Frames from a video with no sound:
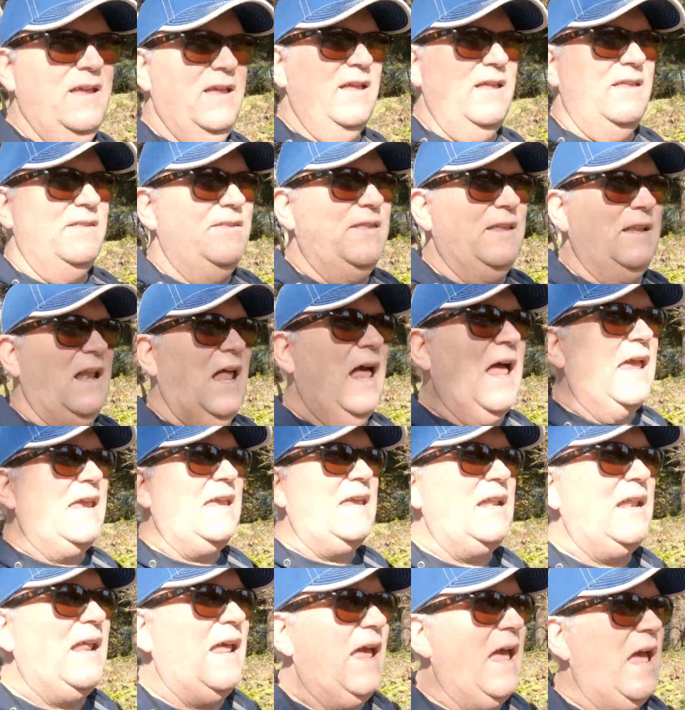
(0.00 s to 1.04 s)
that I
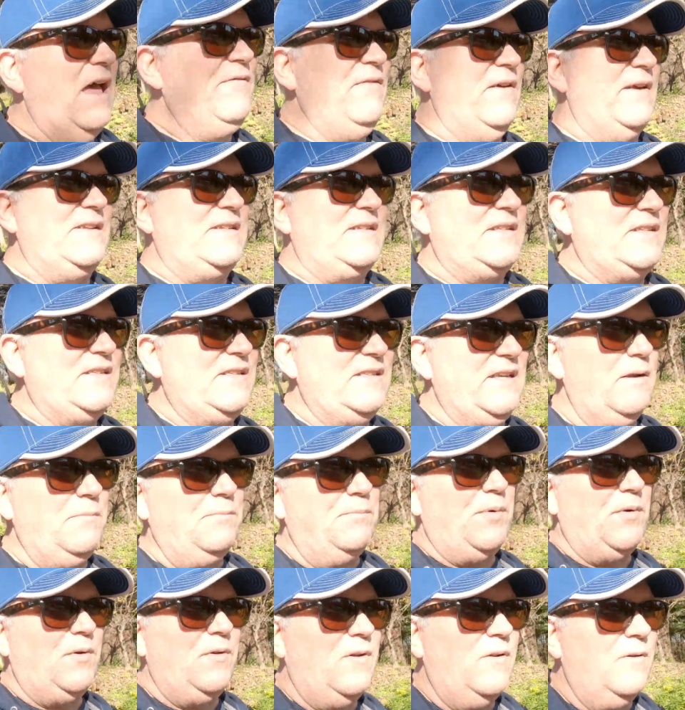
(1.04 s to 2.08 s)
could have a
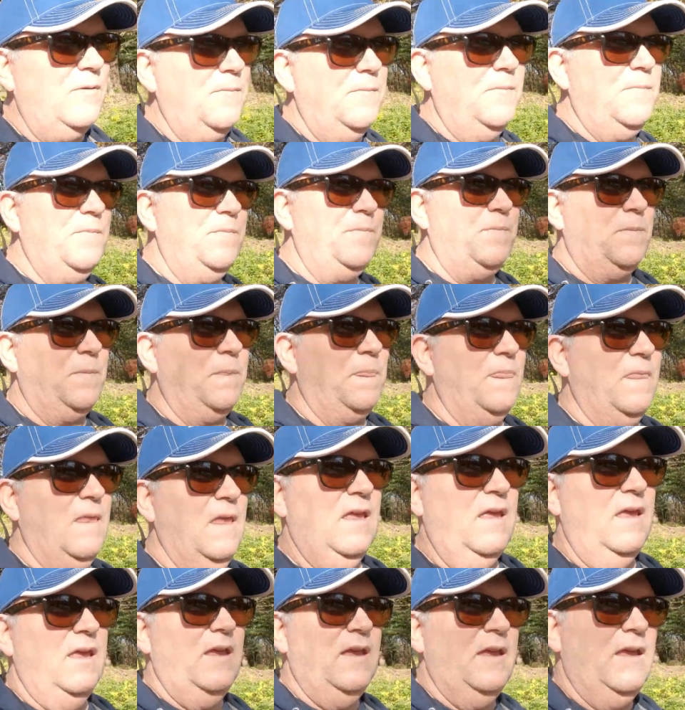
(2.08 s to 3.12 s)
simple,
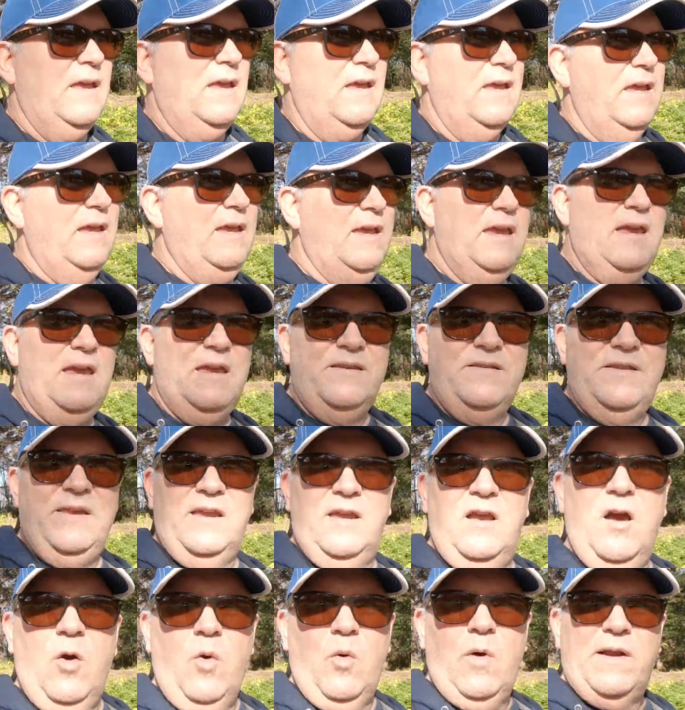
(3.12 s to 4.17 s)

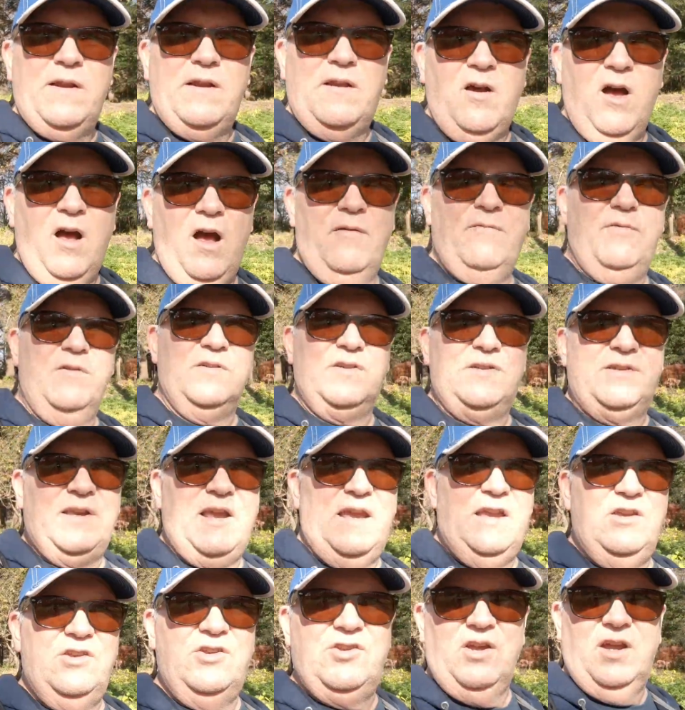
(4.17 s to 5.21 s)
easygoing
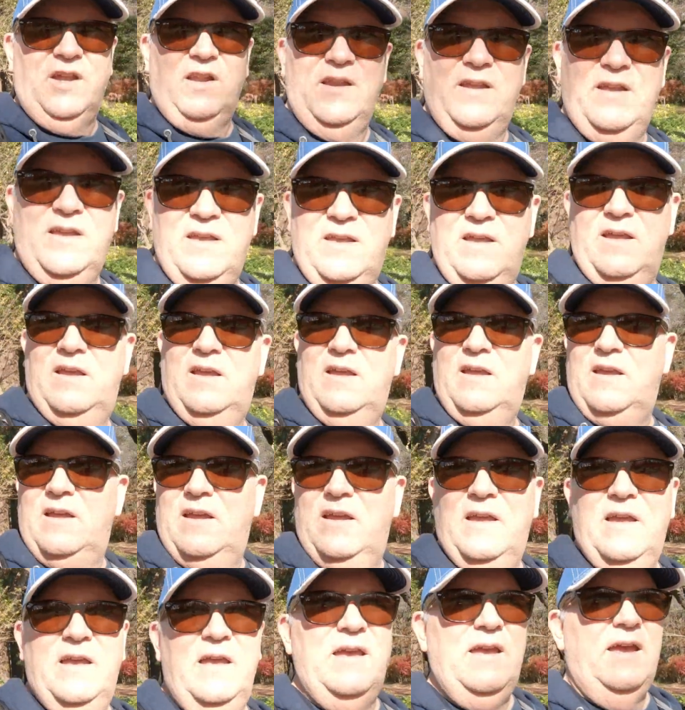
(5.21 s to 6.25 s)
conversation
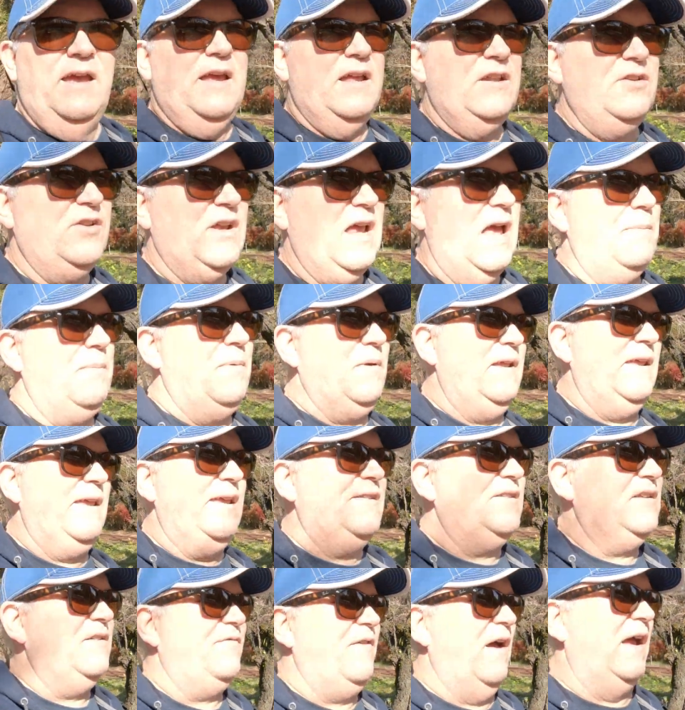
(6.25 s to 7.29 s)
in
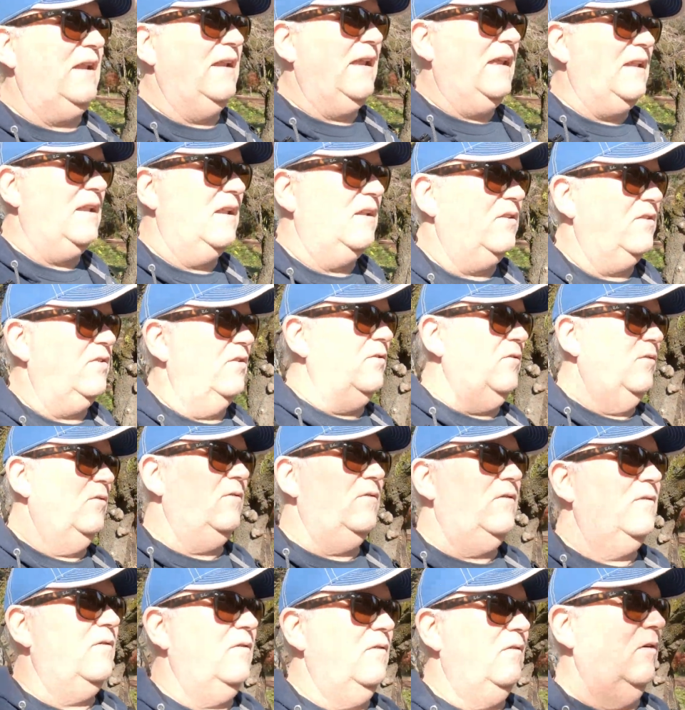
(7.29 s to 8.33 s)
Japanese if I needed to,
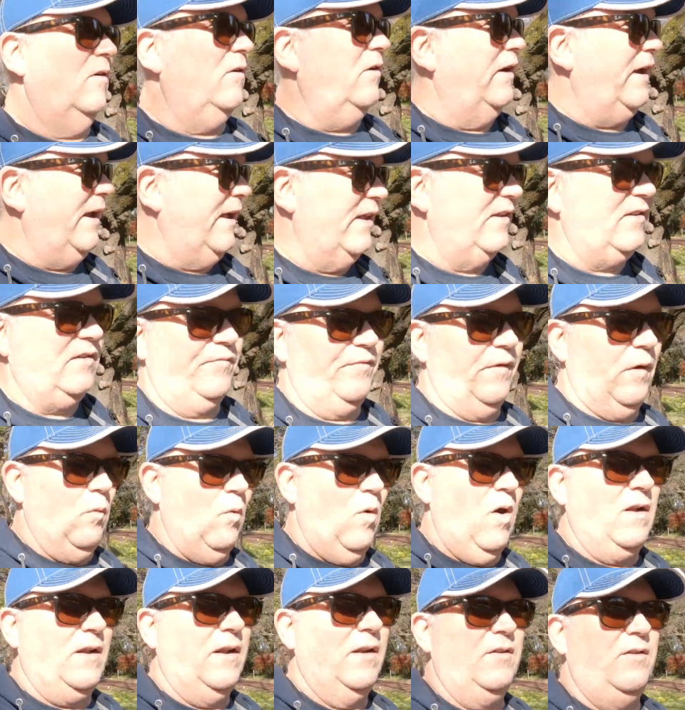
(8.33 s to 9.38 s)
or I guess if I
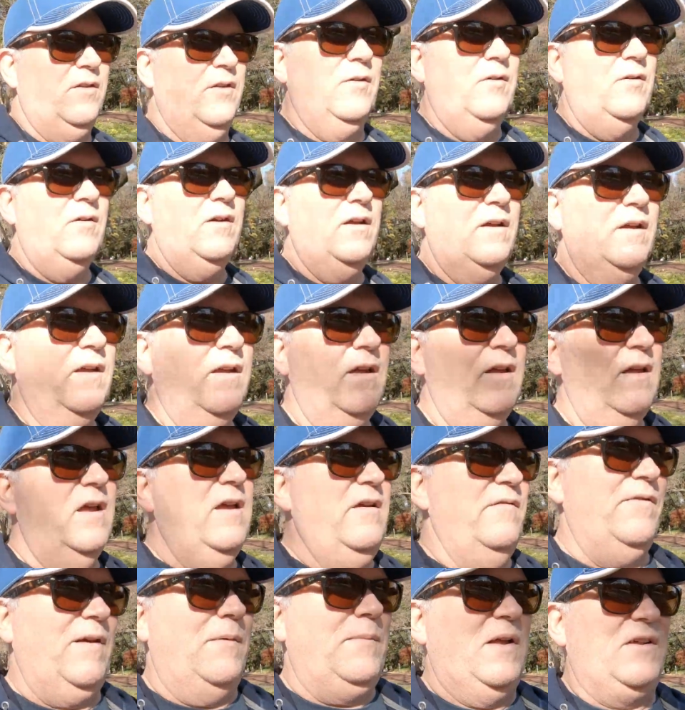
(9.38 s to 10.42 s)
wanted to.
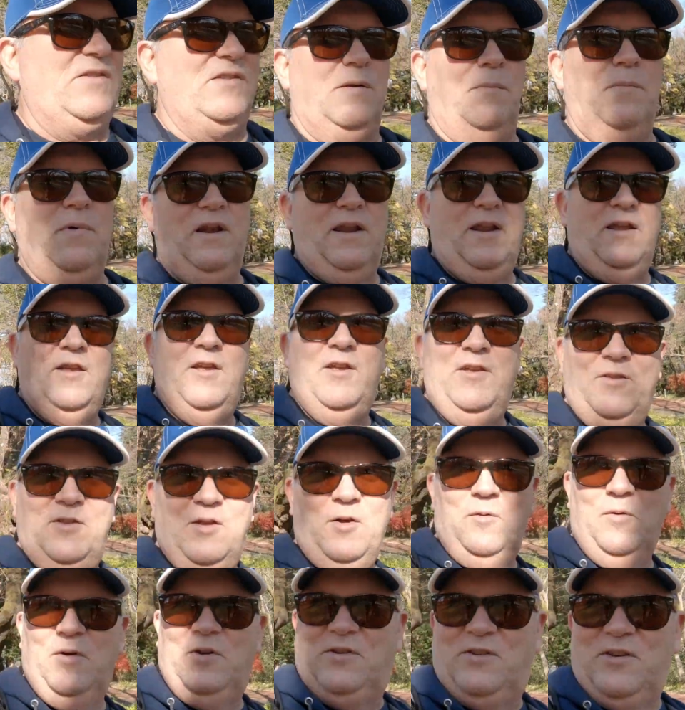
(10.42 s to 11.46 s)
If I met somebody that
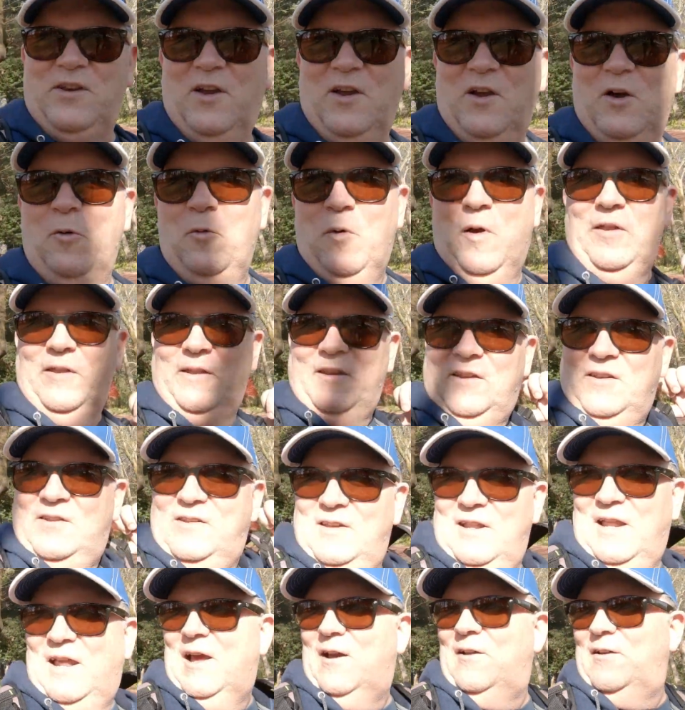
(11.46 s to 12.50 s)
was willing to
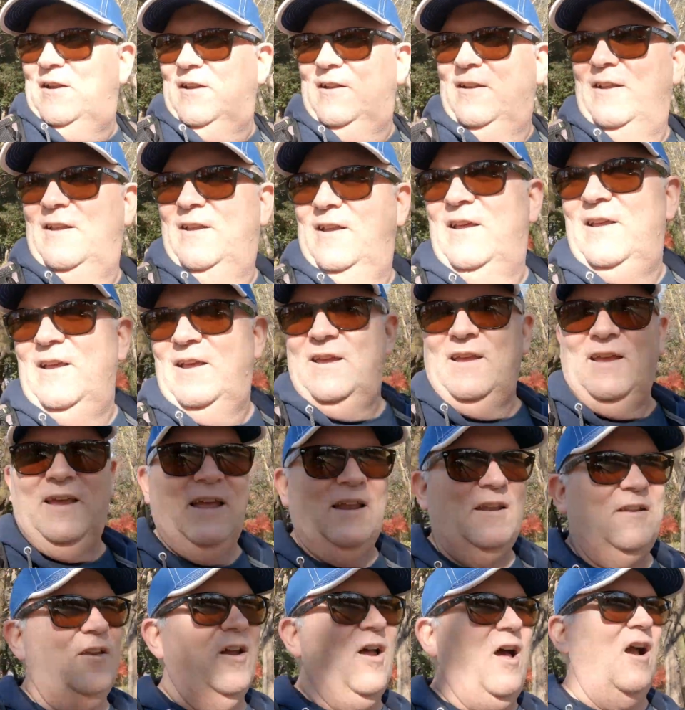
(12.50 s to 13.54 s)
sit down
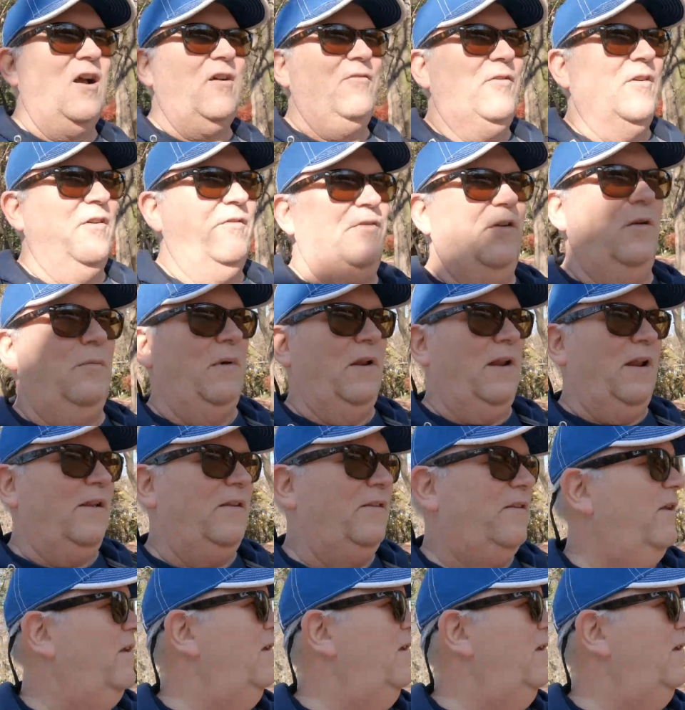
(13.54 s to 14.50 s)
and talk for a few minutes.